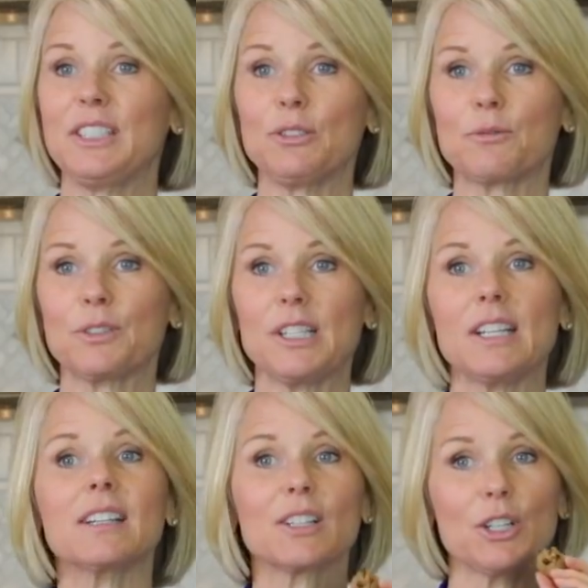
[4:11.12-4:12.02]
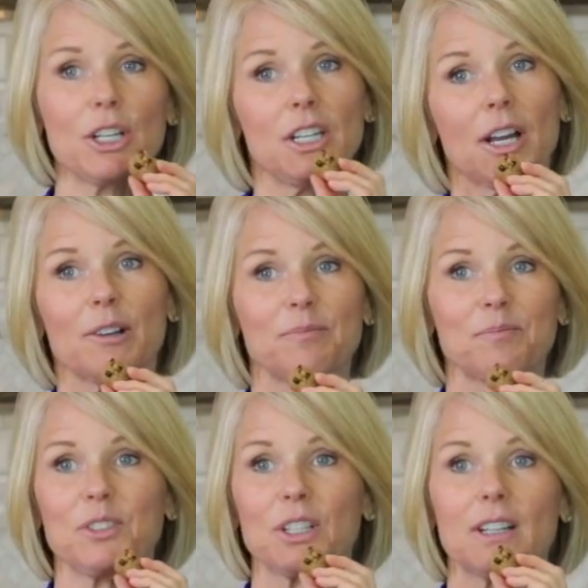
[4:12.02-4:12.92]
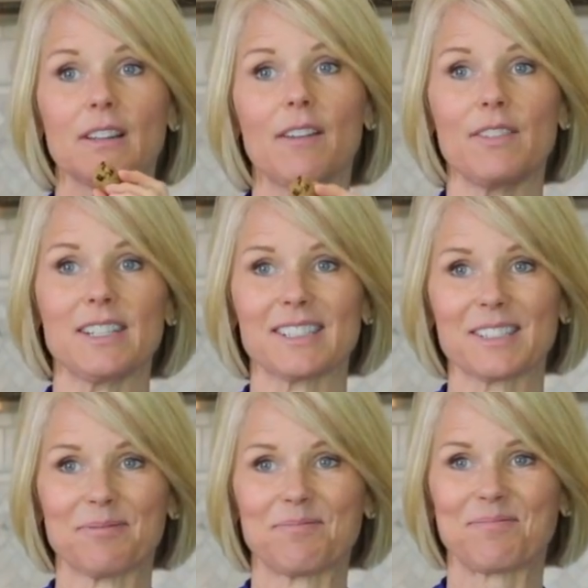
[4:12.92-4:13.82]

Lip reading: Guilt-free cookie dough. You're gonna love these.